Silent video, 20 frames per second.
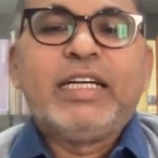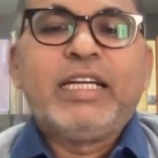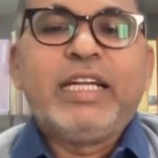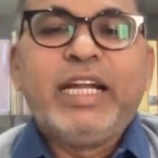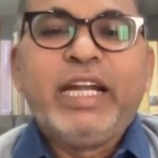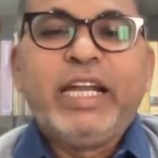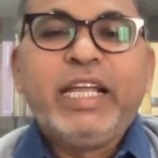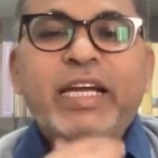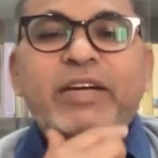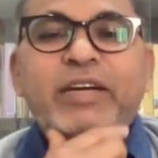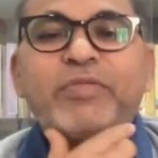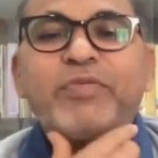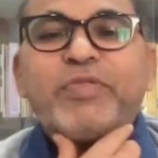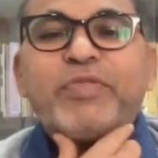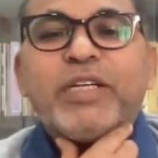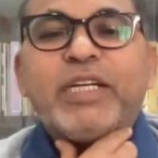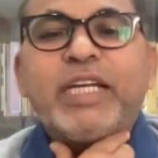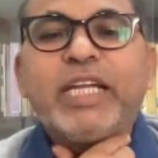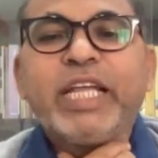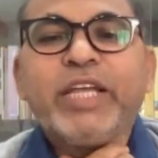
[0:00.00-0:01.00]
India
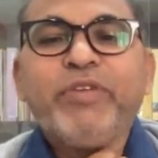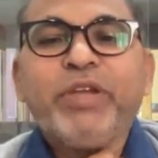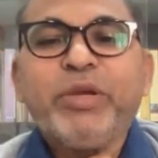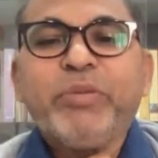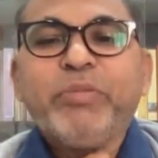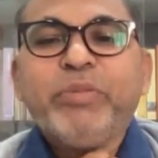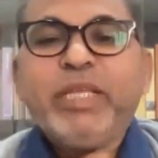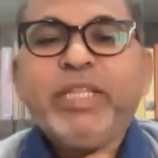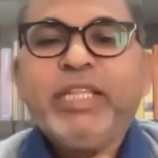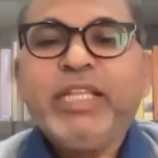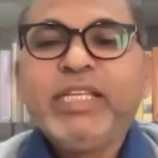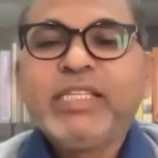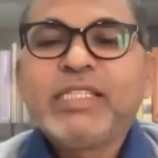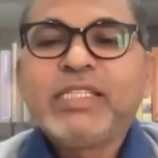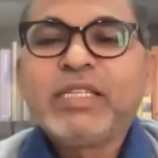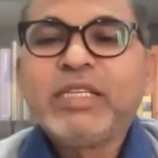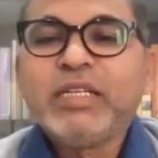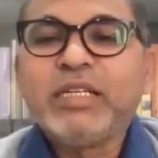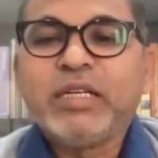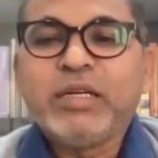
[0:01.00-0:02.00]
for giving me
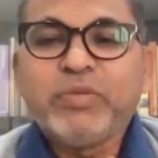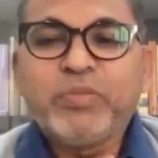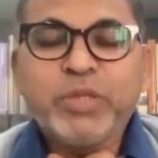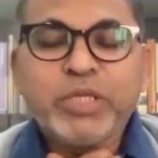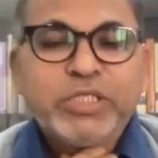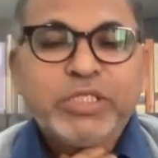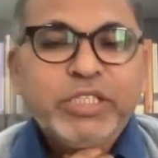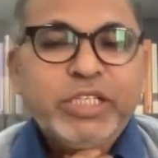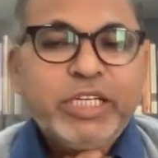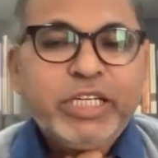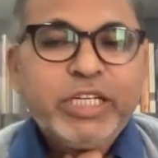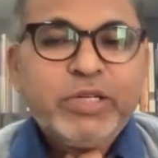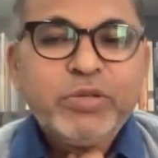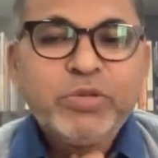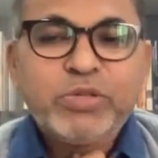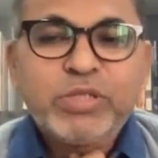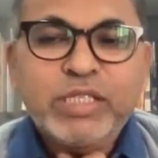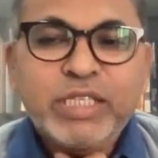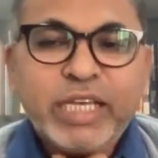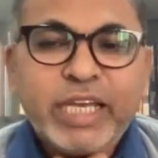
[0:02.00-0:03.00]
this opportunity
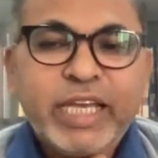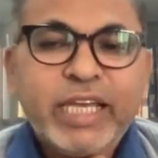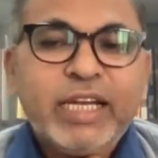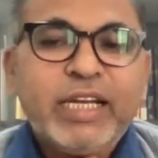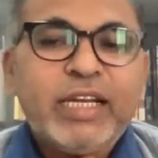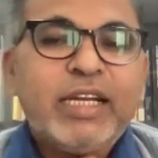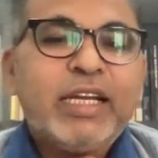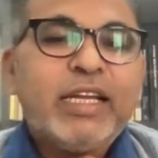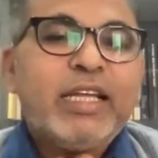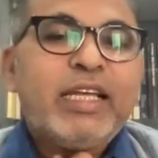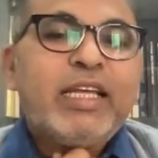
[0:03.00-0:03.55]
to share